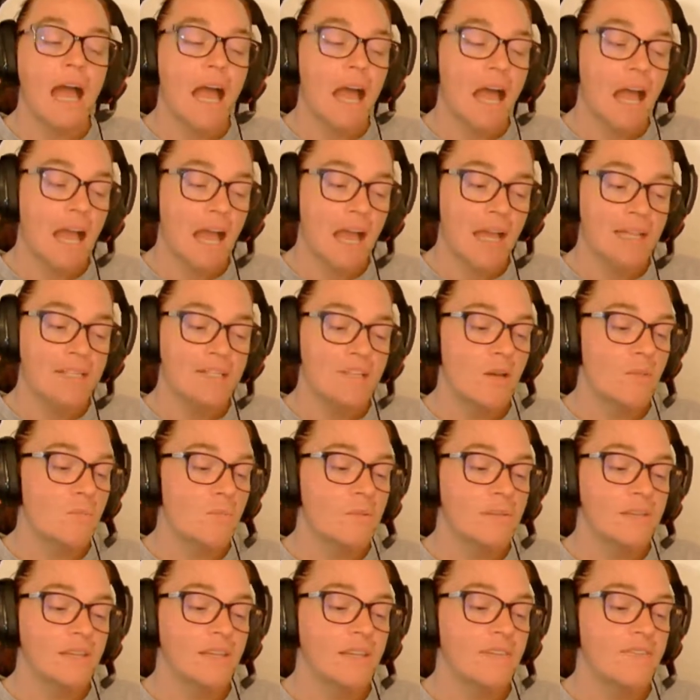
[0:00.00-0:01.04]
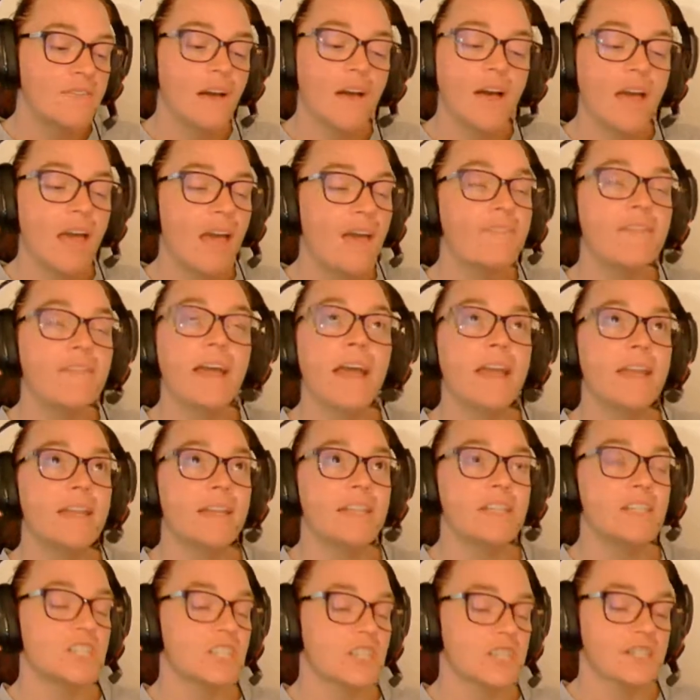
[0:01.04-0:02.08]
"I don't believe I'll have
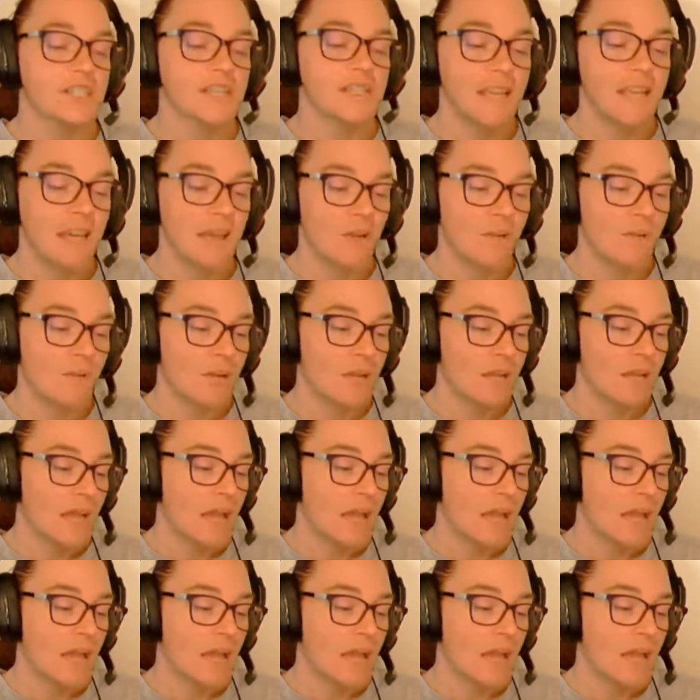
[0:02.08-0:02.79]
any just now.